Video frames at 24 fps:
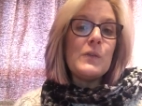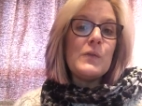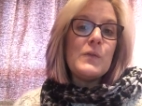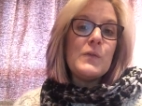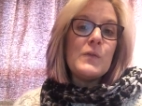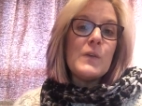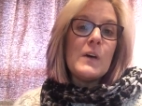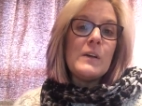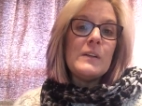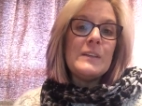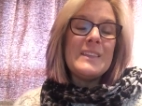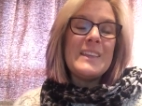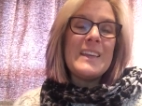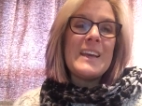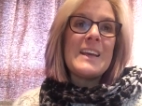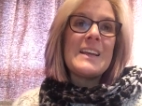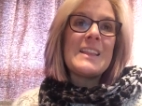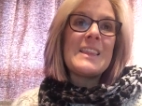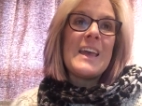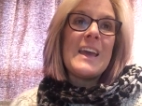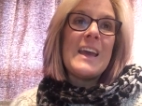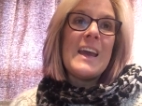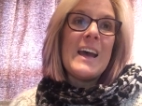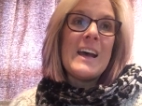felt
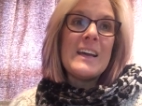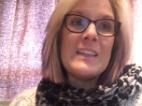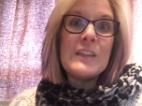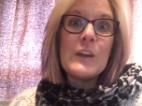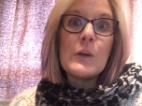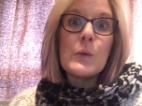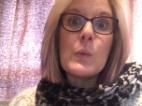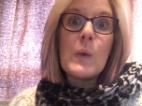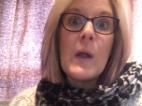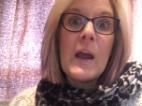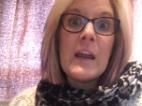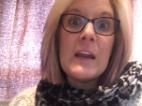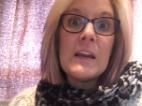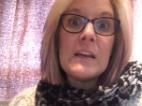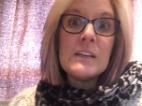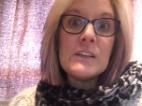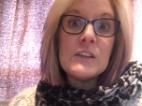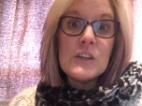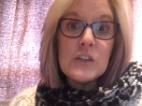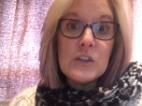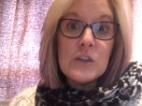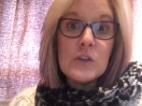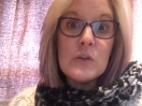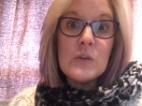like they had the right
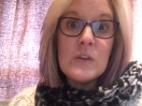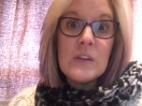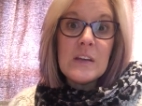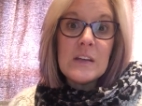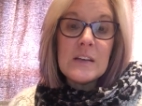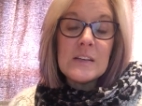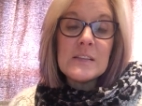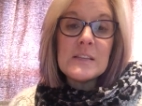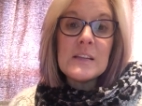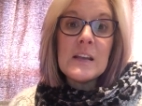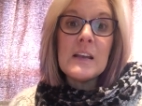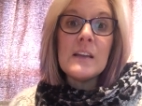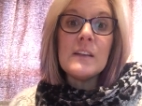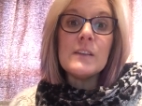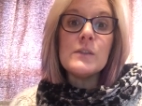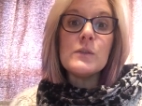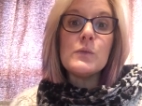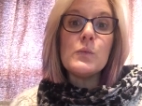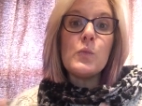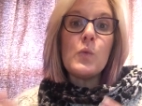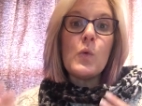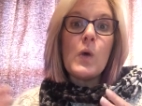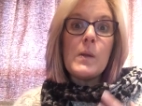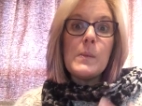to do these
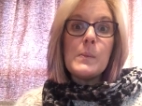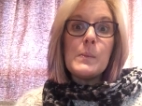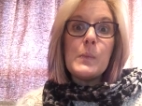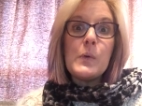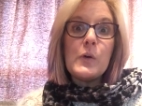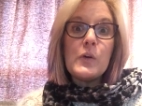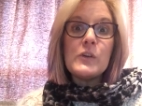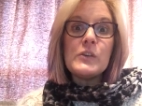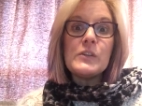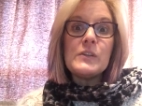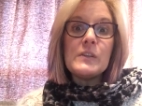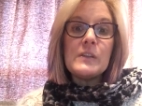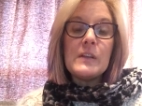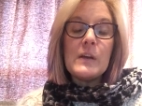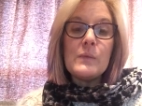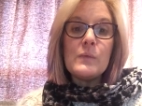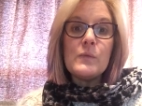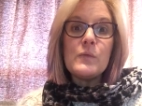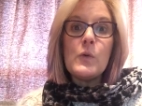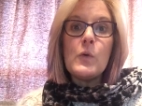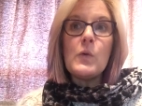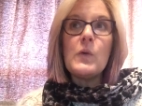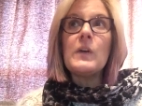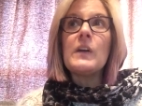things, what pushed
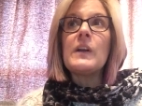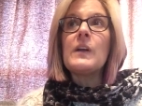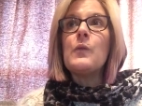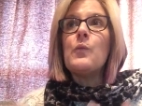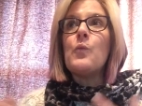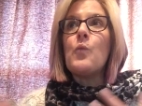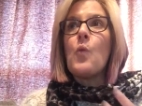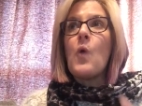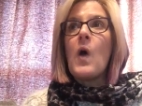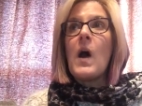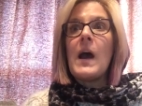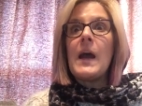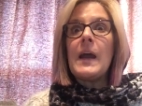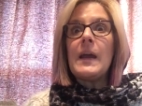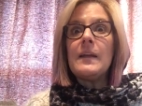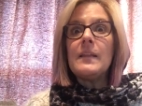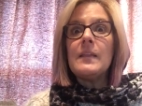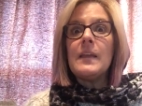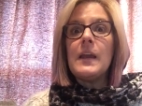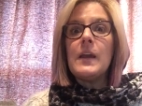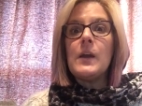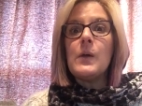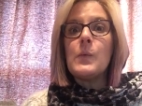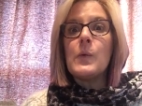them forward, and why
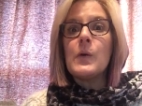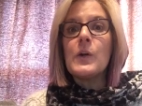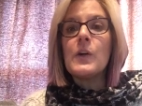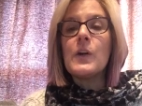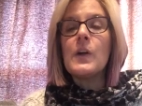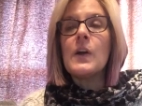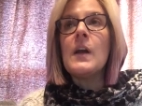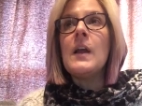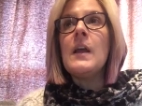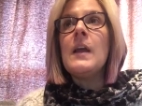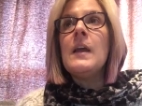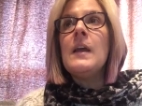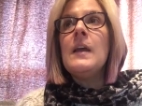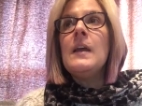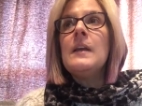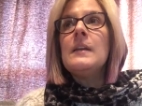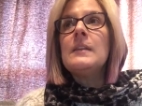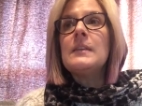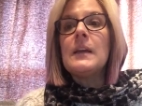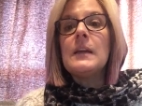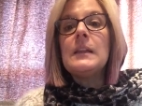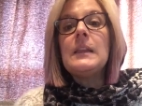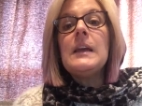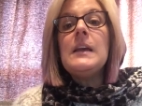they were
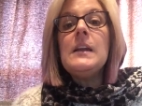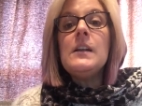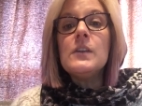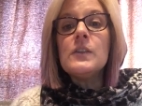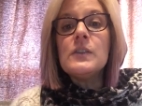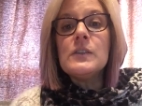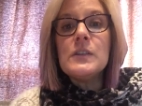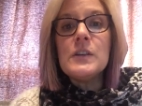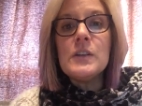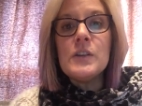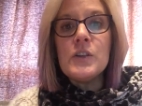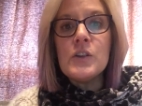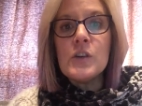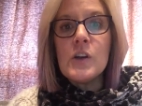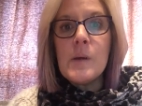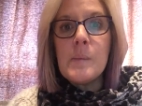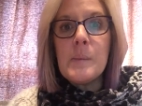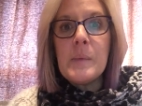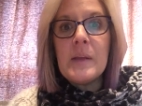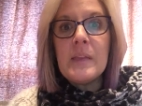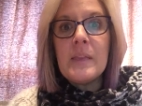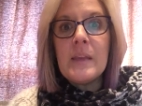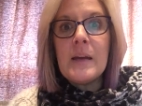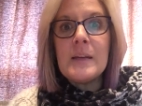the leaders in
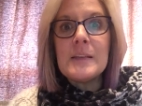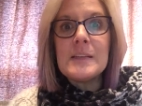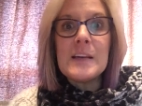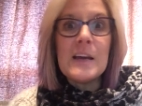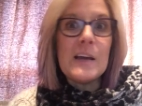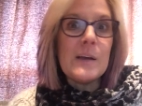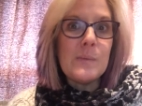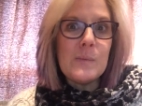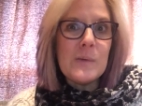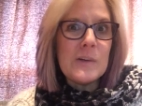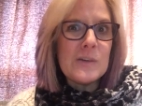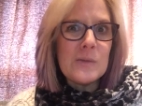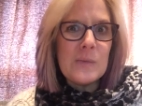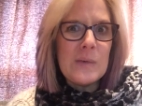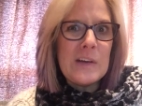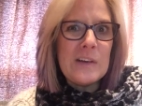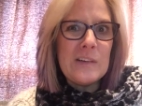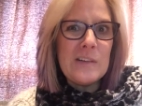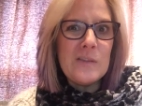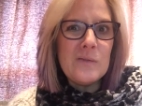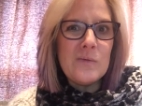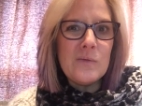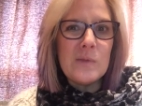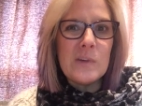Europe at that time, which we
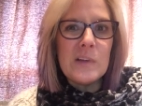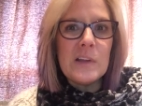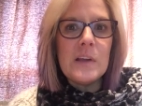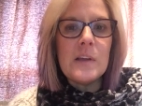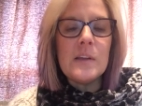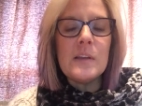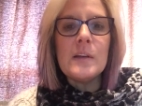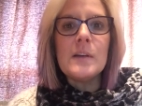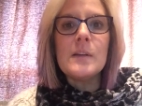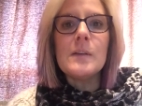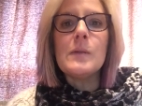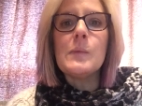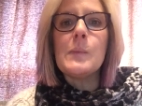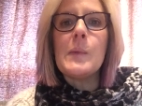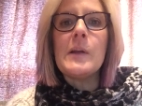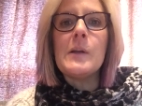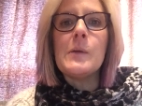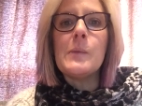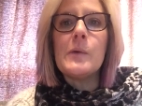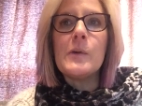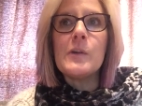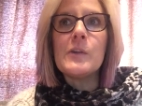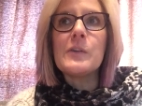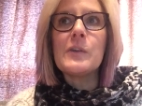don't really think of Spain
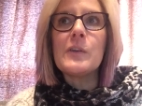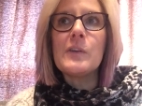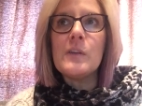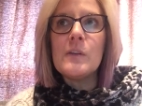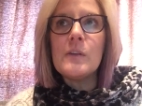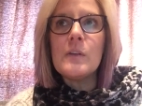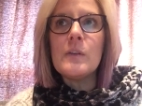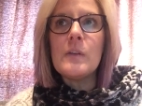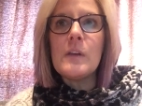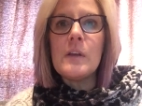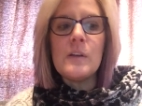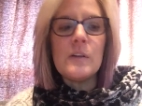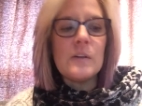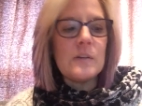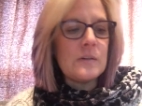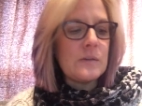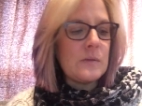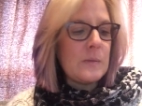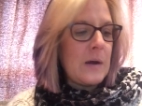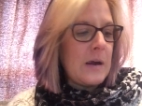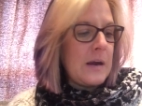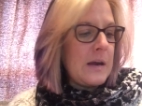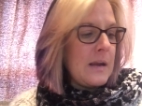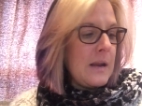and Portugal as
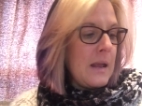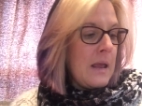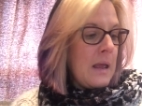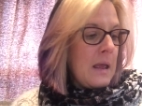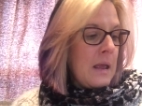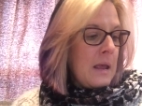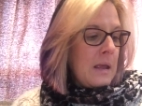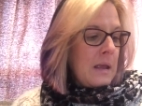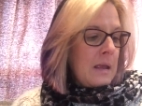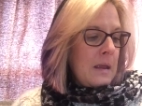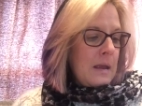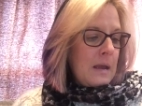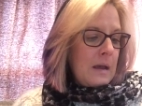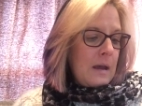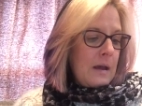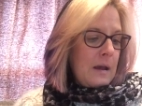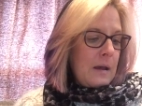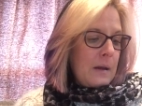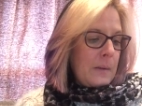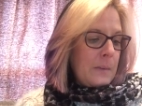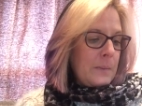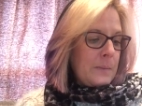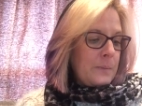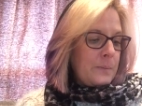leaders, right?
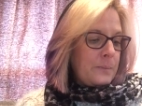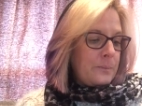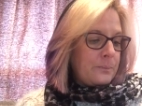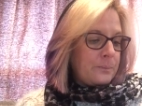And